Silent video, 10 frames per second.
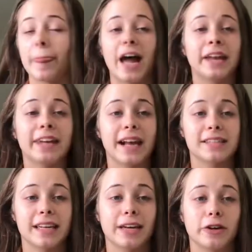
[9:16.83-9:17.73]
and
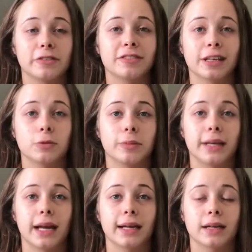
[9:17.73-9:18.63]
next year hopefully will be
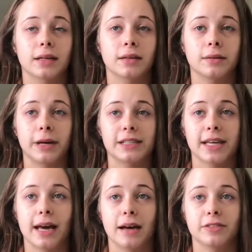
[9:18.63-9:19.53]
like the best
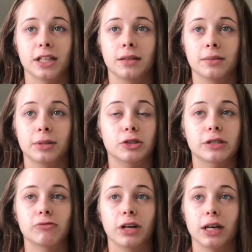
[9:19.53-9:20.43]
year ever, because
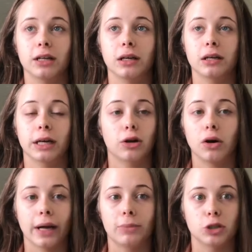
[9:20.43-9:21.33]
it
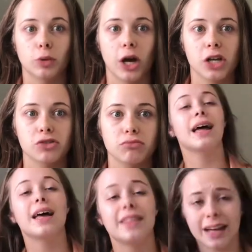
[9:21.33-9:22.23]
can't get much worse.
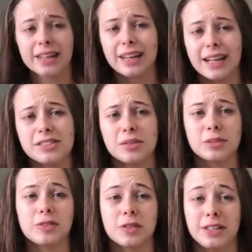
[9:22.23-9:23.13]
Thank you guys so
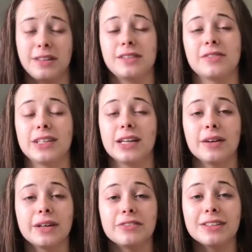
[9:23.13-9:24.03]
much for watching this video.
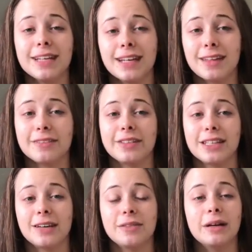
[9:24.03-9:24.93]
If you did like the
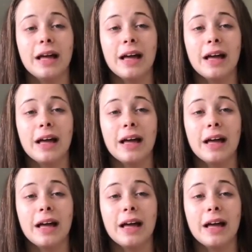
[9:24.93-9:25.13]
video,